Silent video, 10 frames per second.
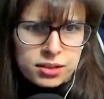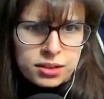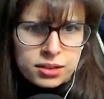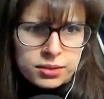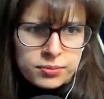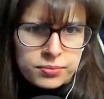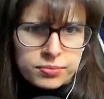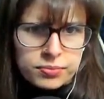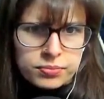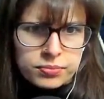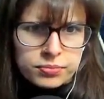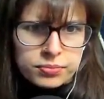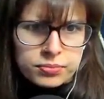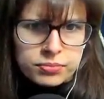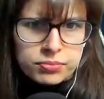
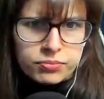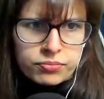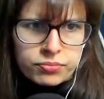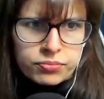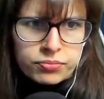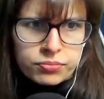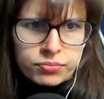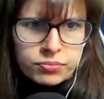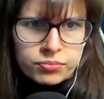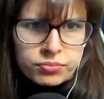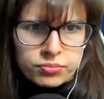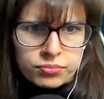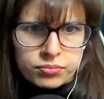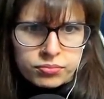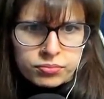
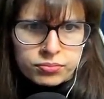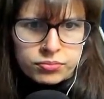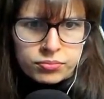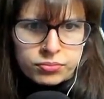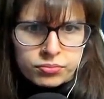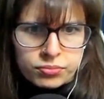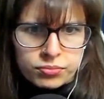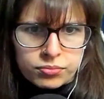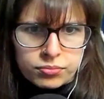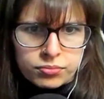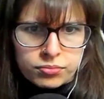[no speech]